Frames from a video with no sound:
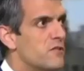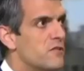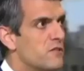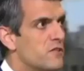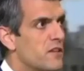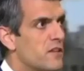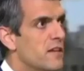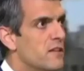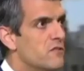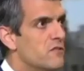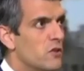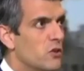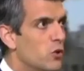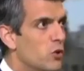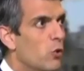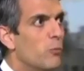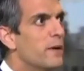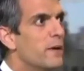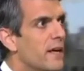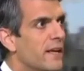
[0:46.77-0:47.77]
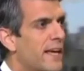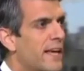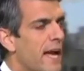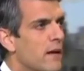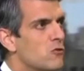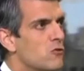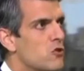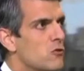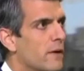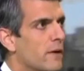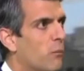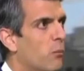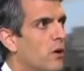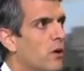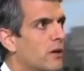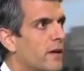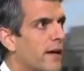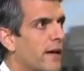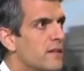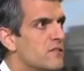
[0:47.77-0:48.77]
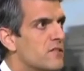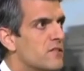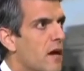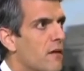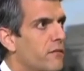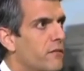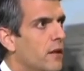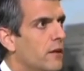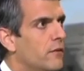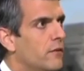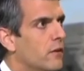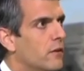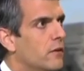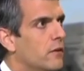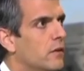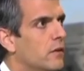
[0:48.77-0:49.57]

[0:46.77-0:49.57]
skins that you'll be encountering working in South London?